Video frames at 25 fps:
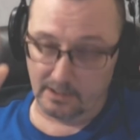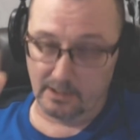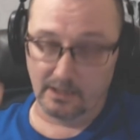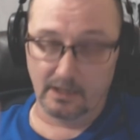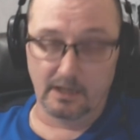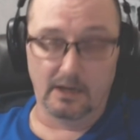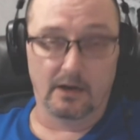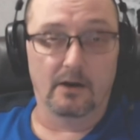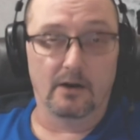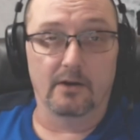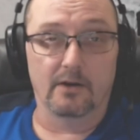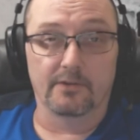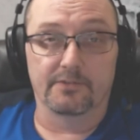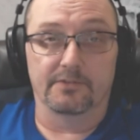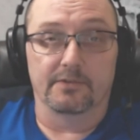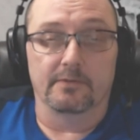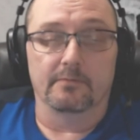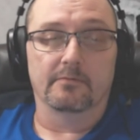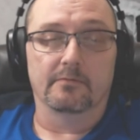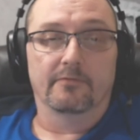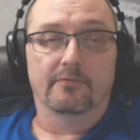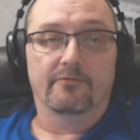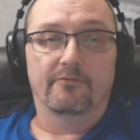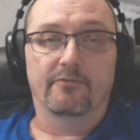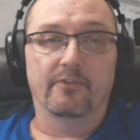awesome.
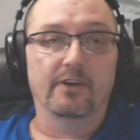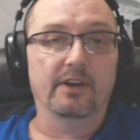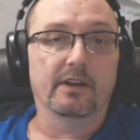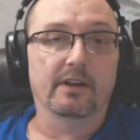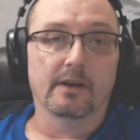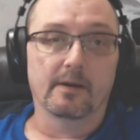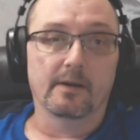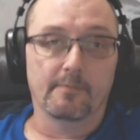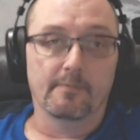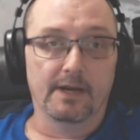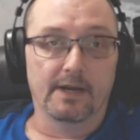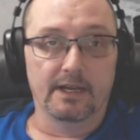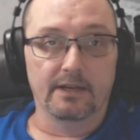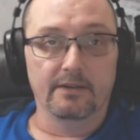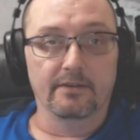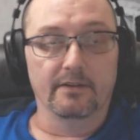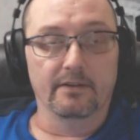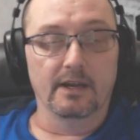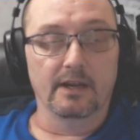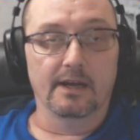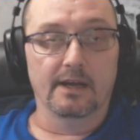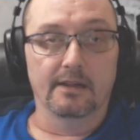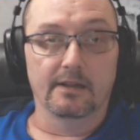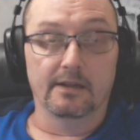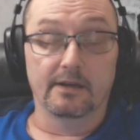Freaking amazing.
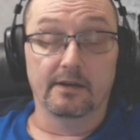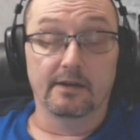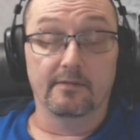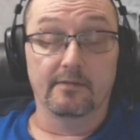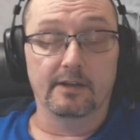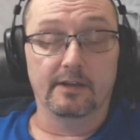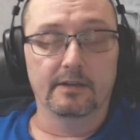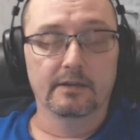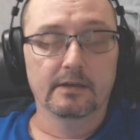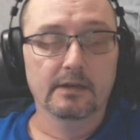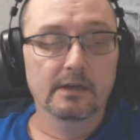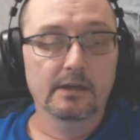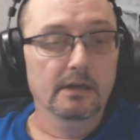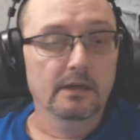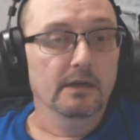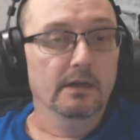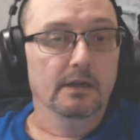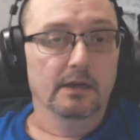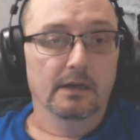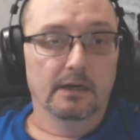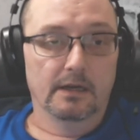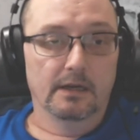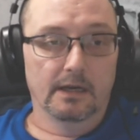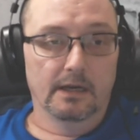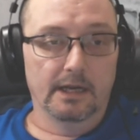I love it
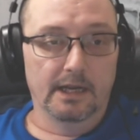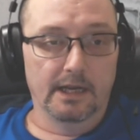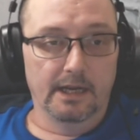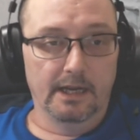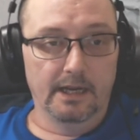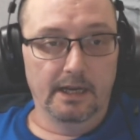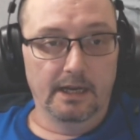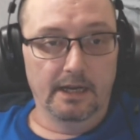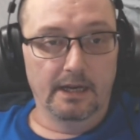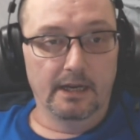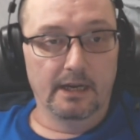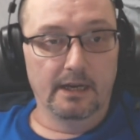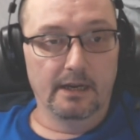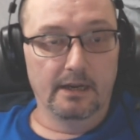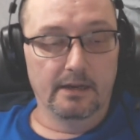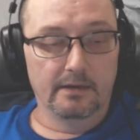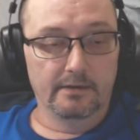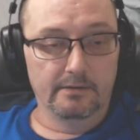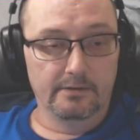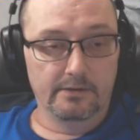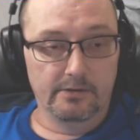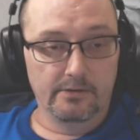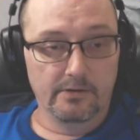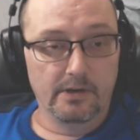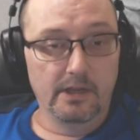
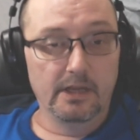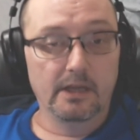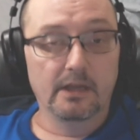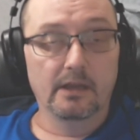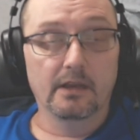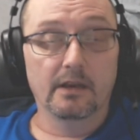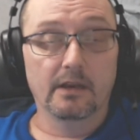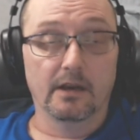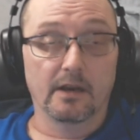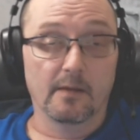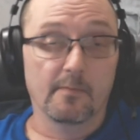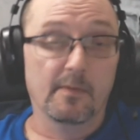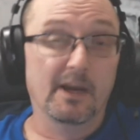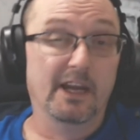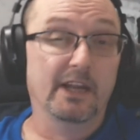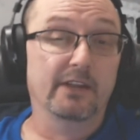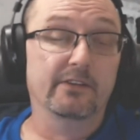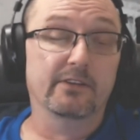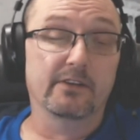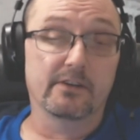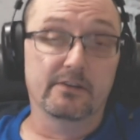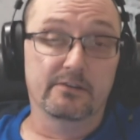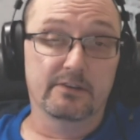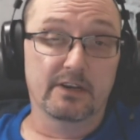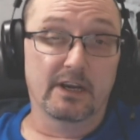and you did an
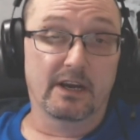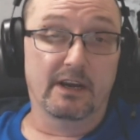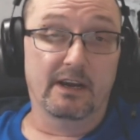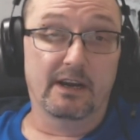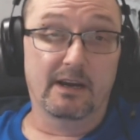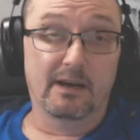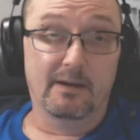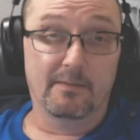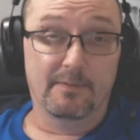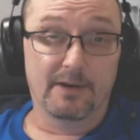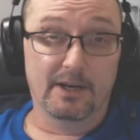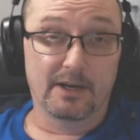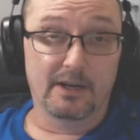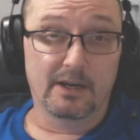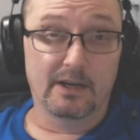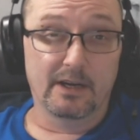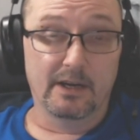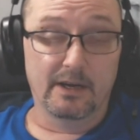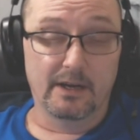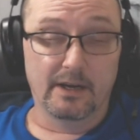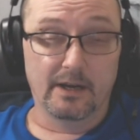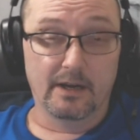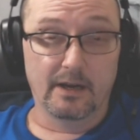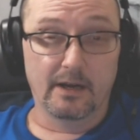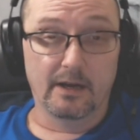amazing job
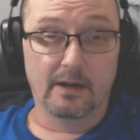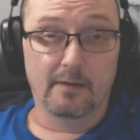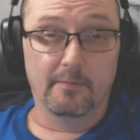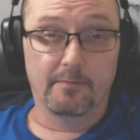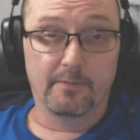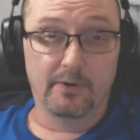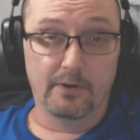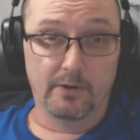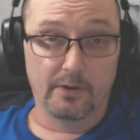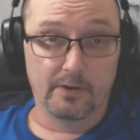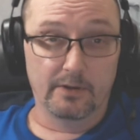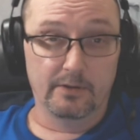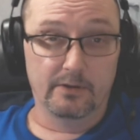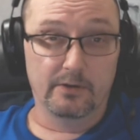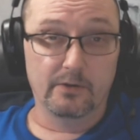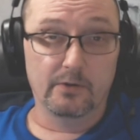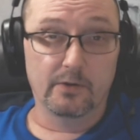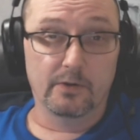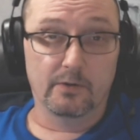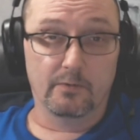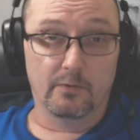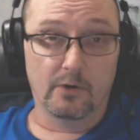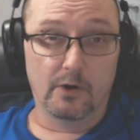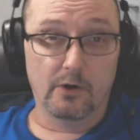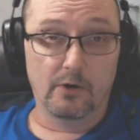uh, put doing
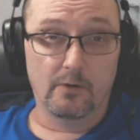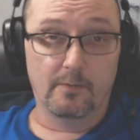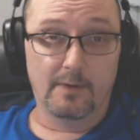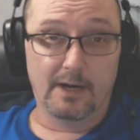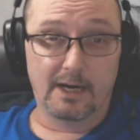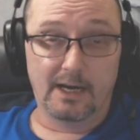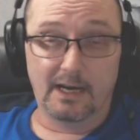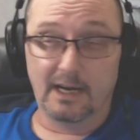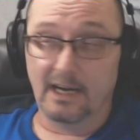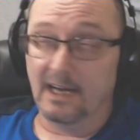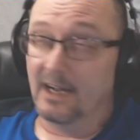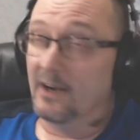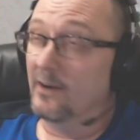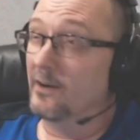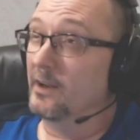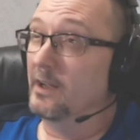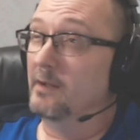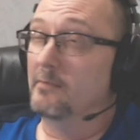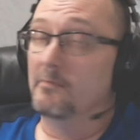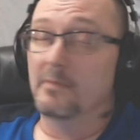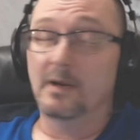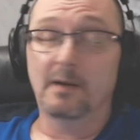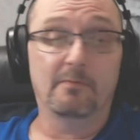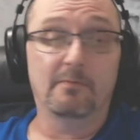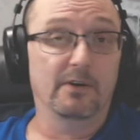the robot. I don't even
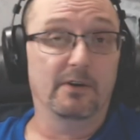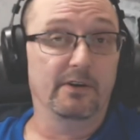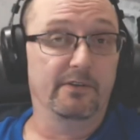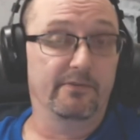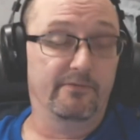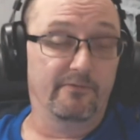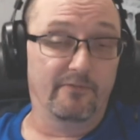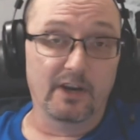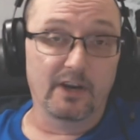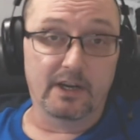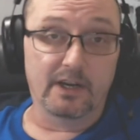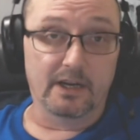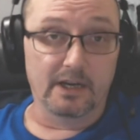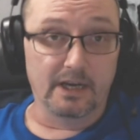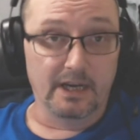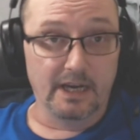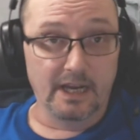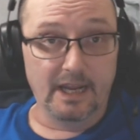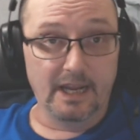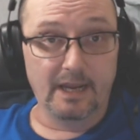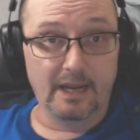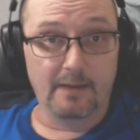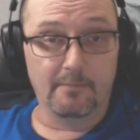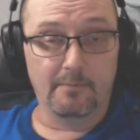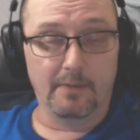remember his freaking
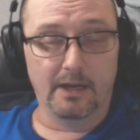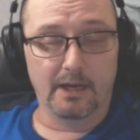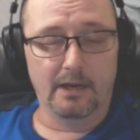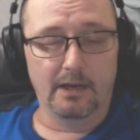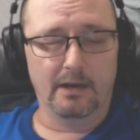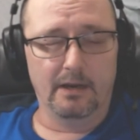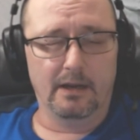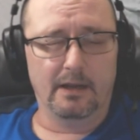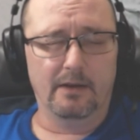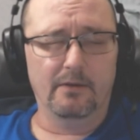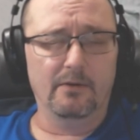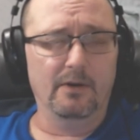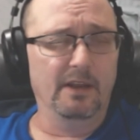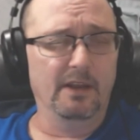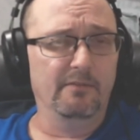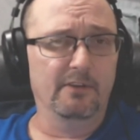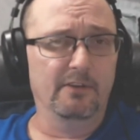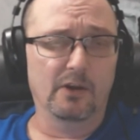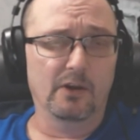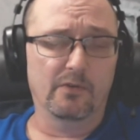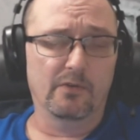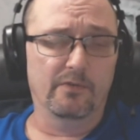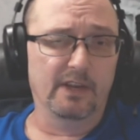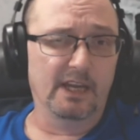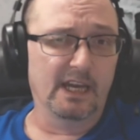name, man. I don't even
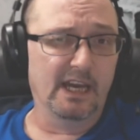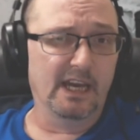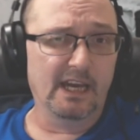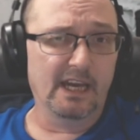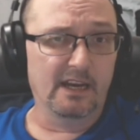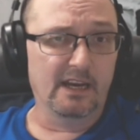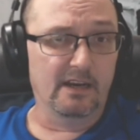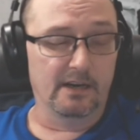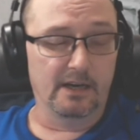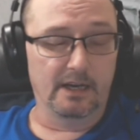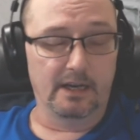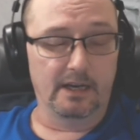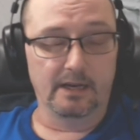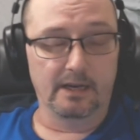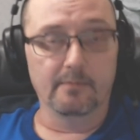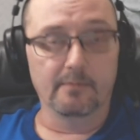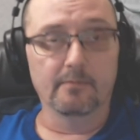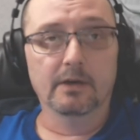know if he had a name.